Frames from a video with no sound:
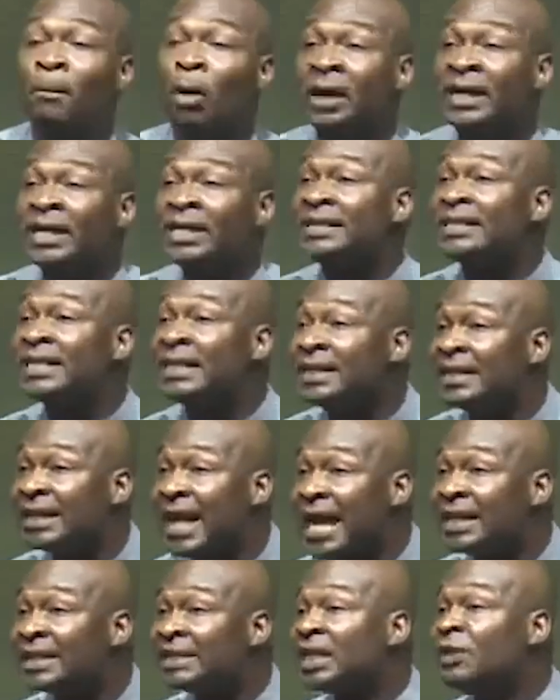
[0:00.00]
morning till
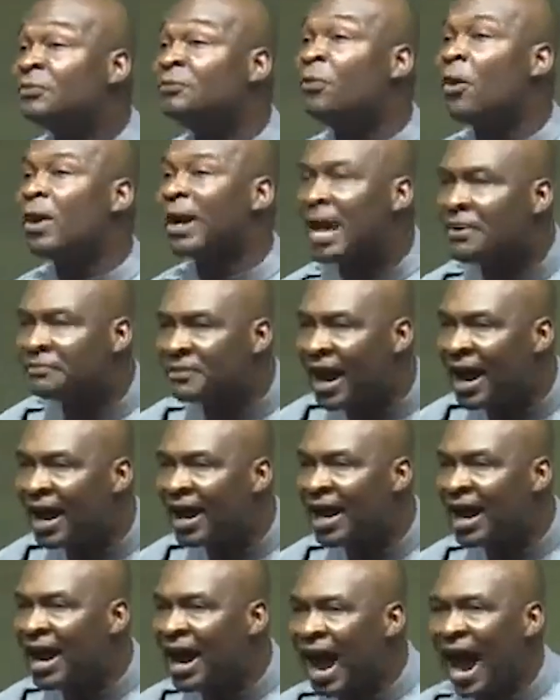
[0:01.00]
night till
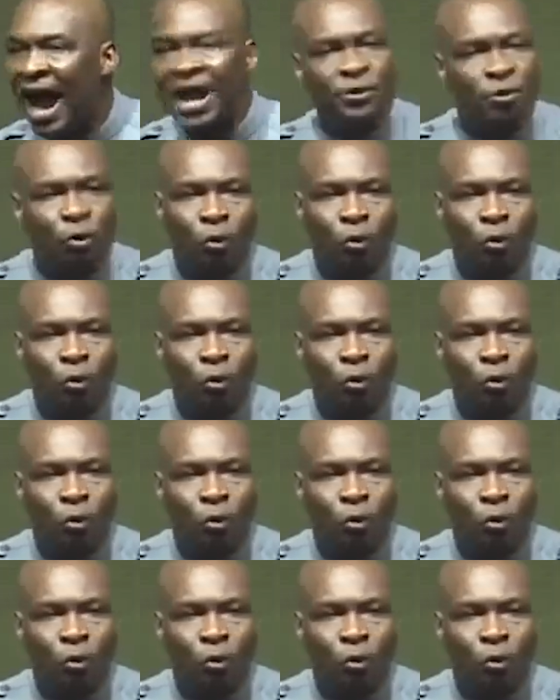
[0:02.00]
forever, and